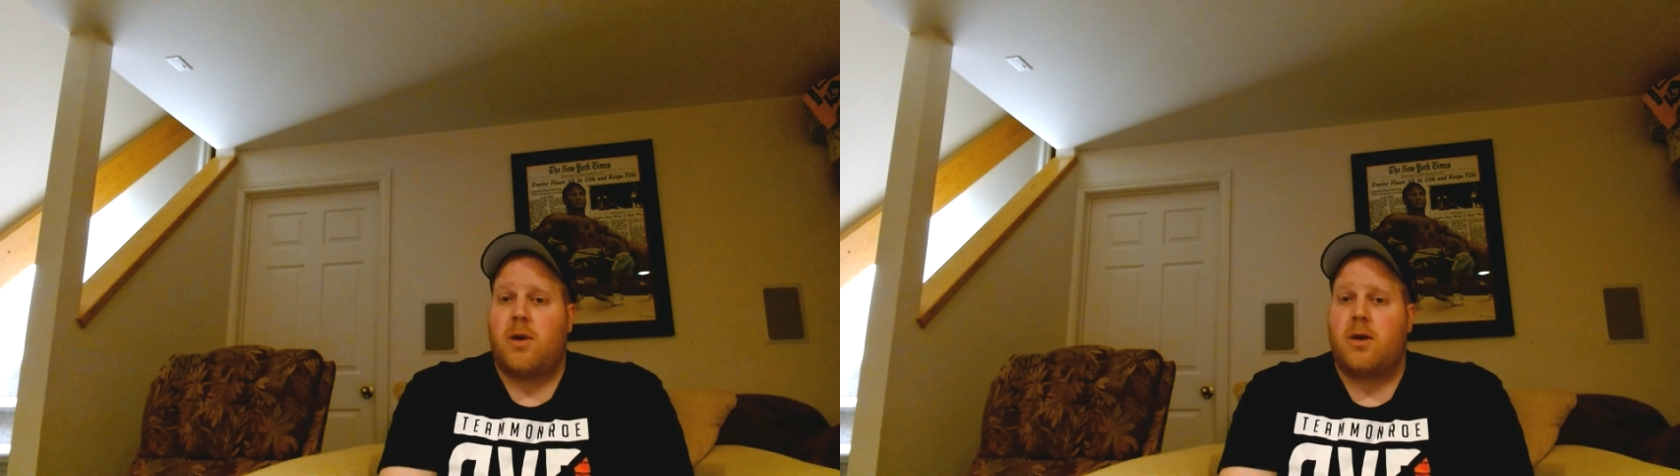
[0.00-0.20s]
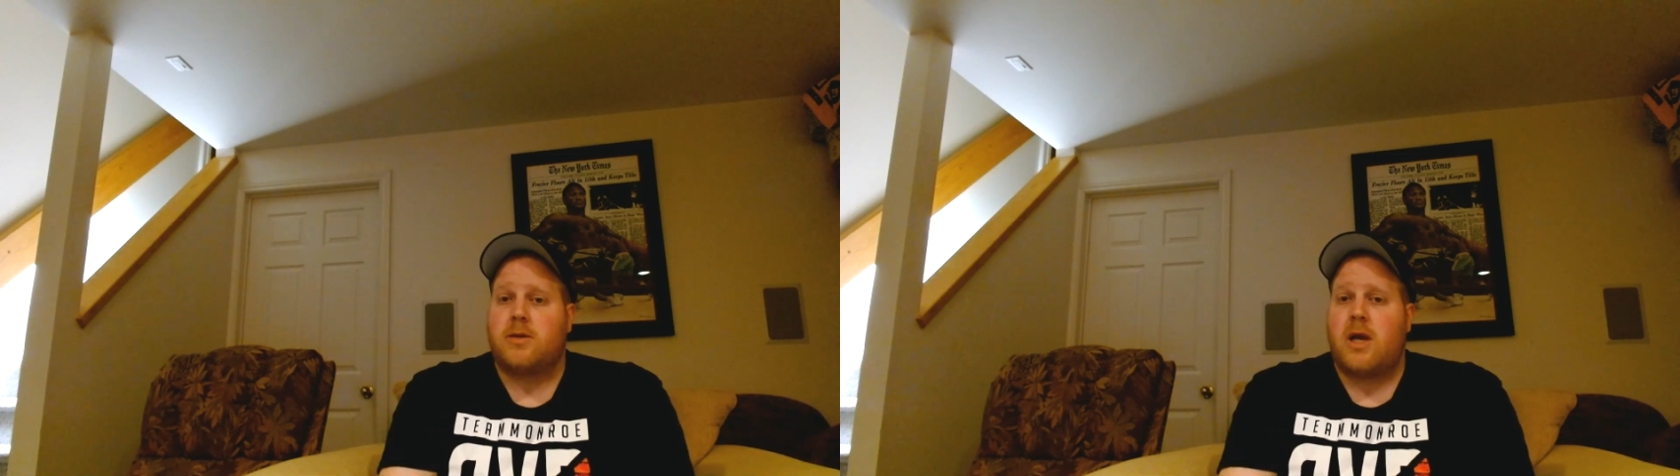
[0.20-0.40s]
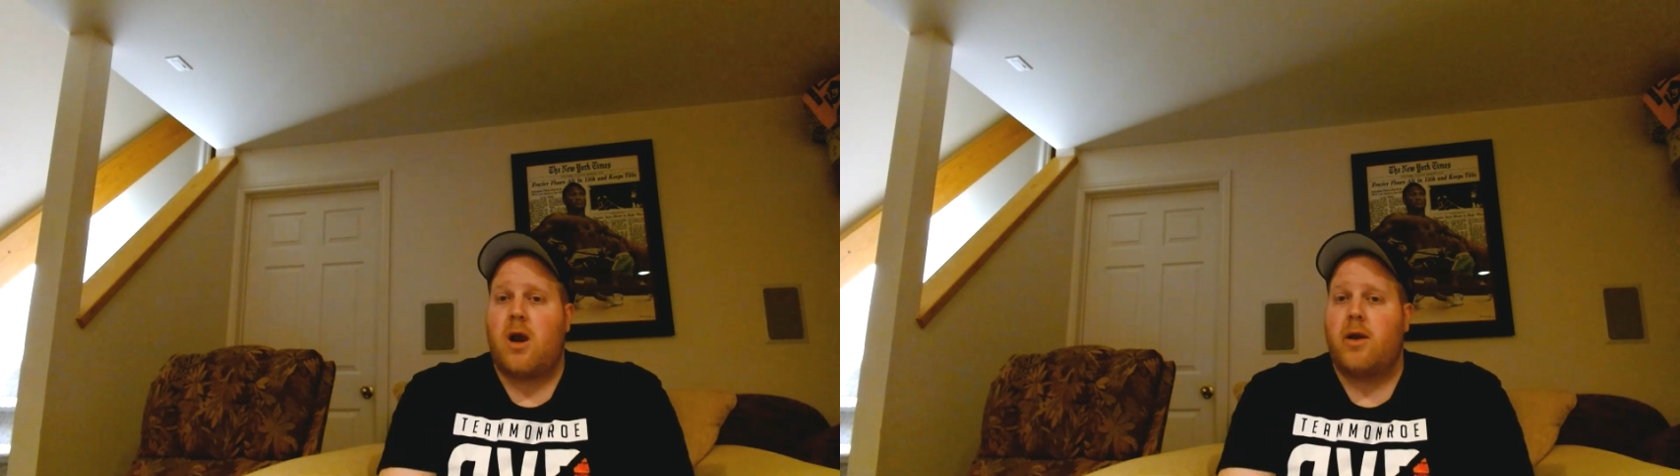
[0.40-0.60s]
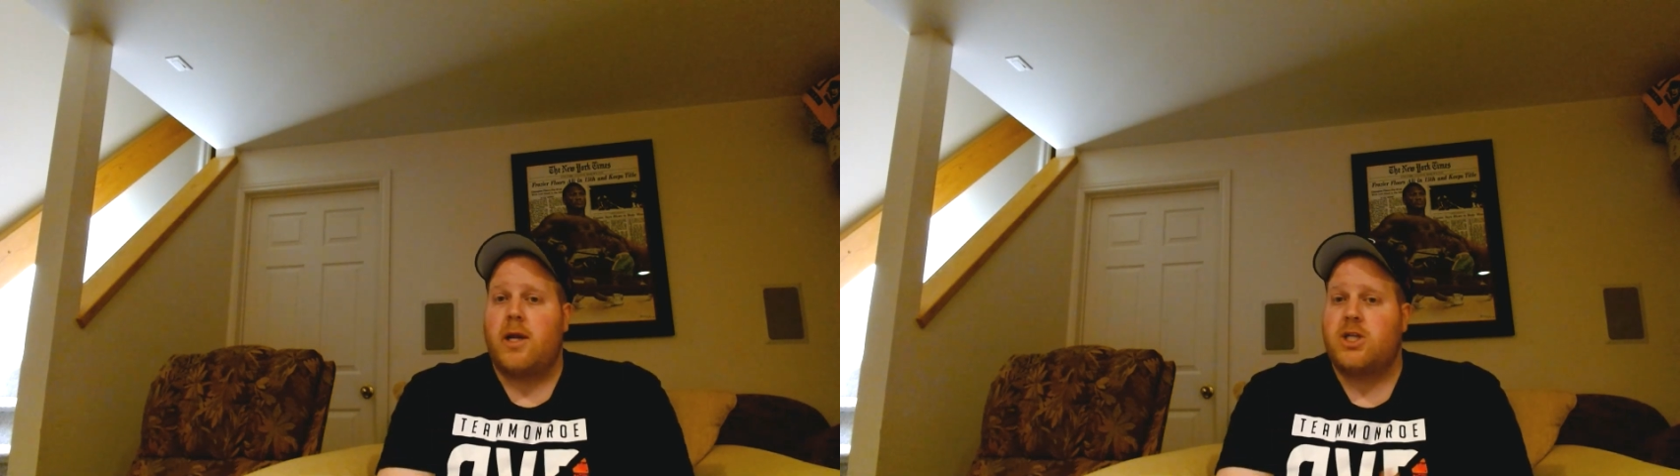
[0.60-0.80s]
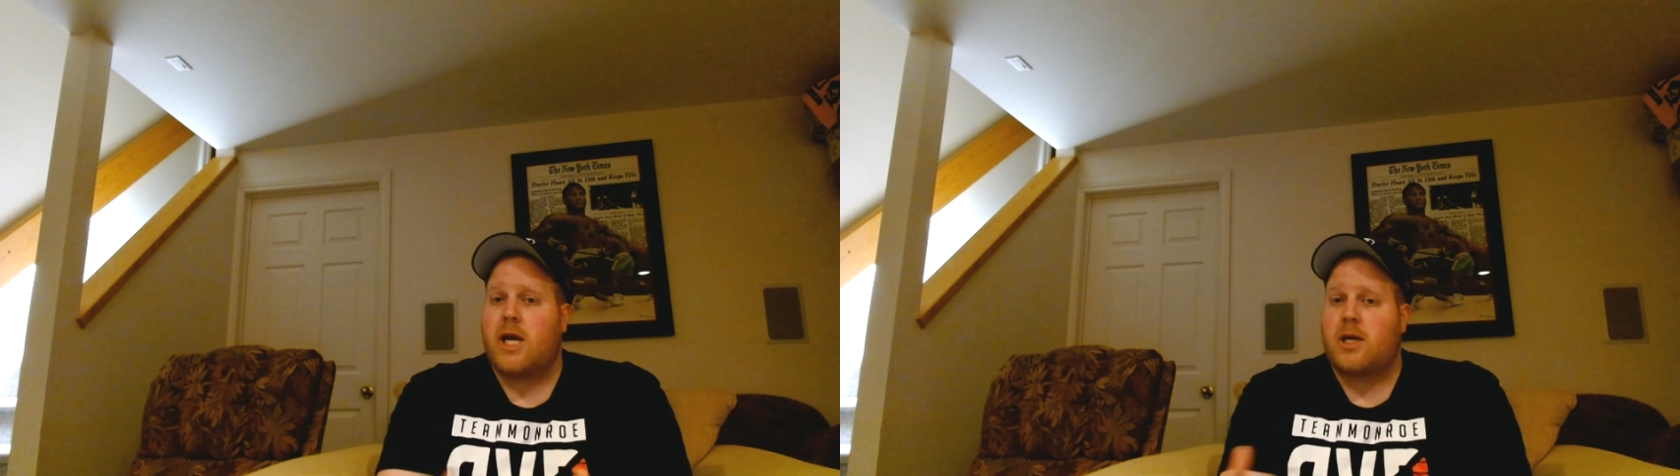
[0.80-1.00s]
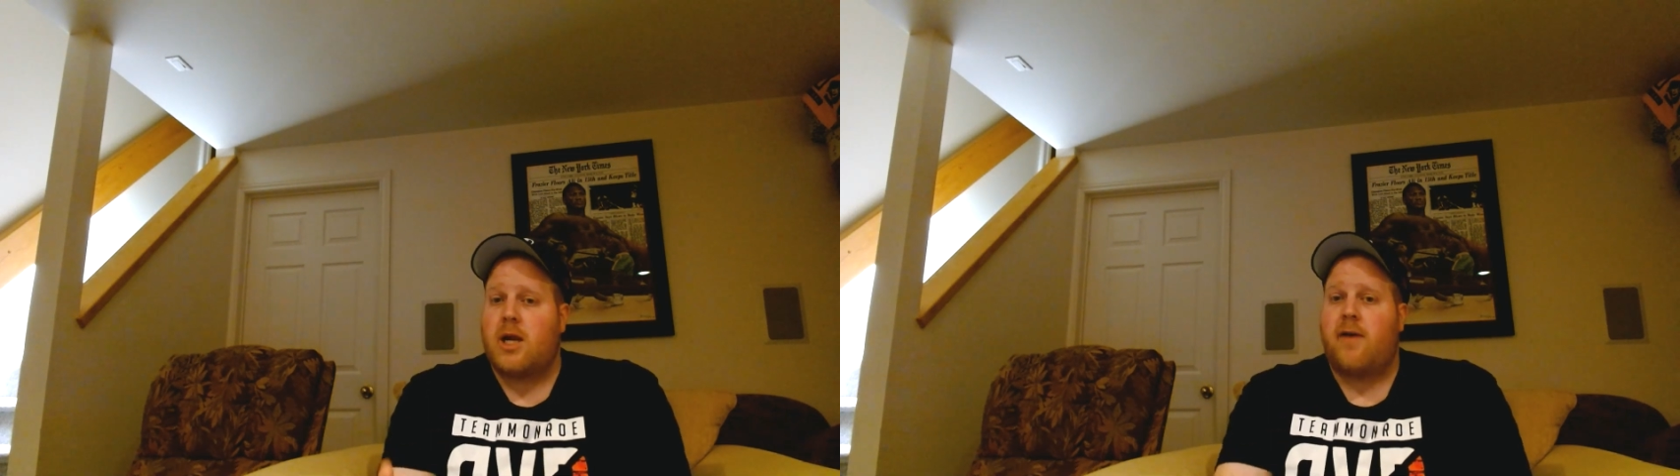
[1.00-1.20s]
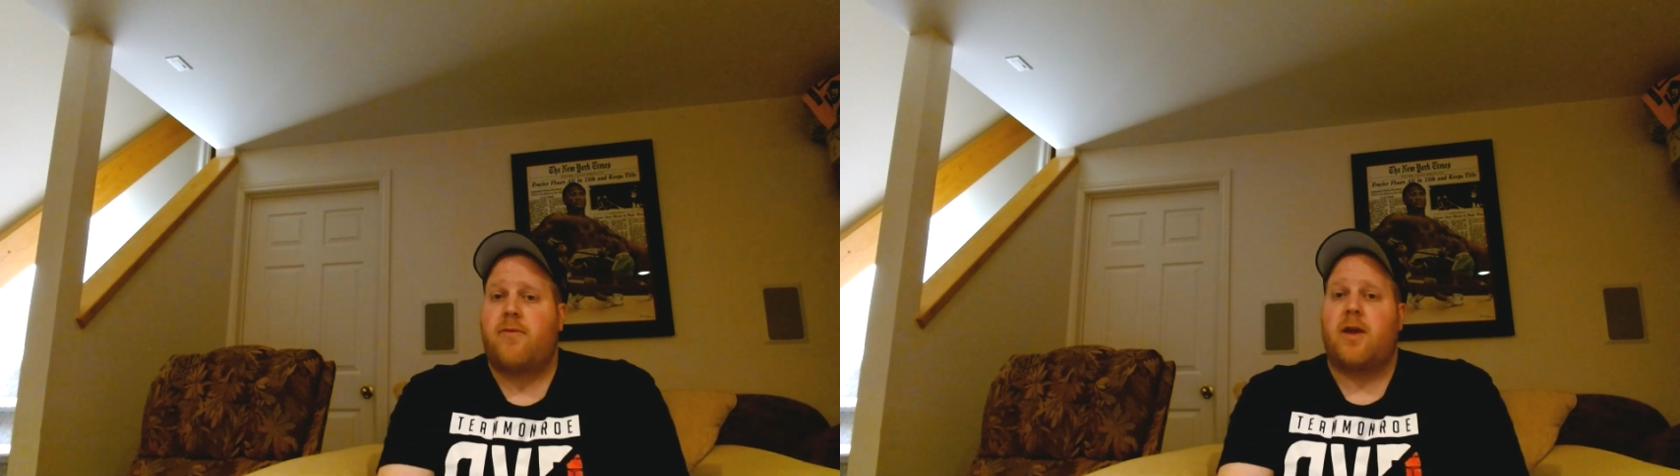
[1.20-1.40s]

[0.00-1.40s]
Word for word: marks already checked off.